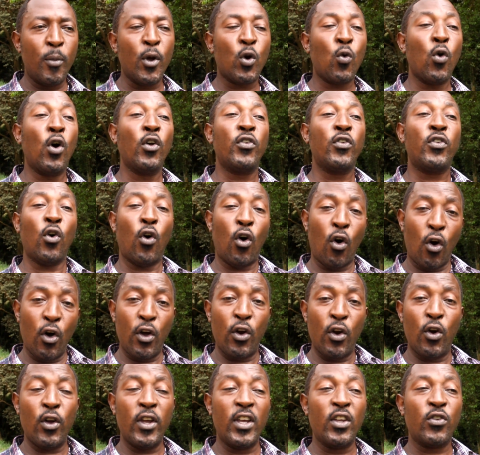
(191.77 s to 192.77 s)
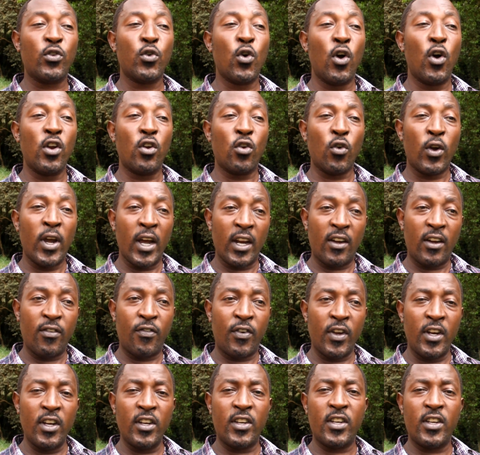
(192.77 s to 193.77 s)
because oil is going to get
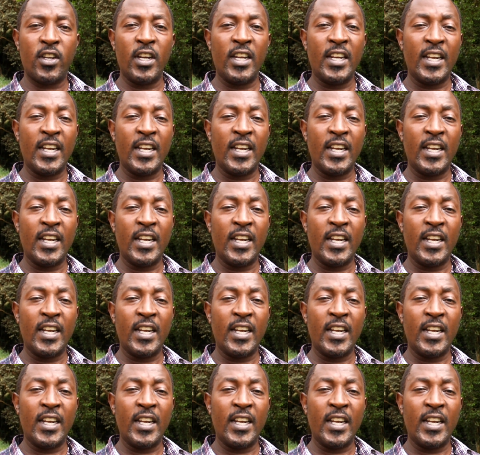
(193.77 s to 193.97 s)
finished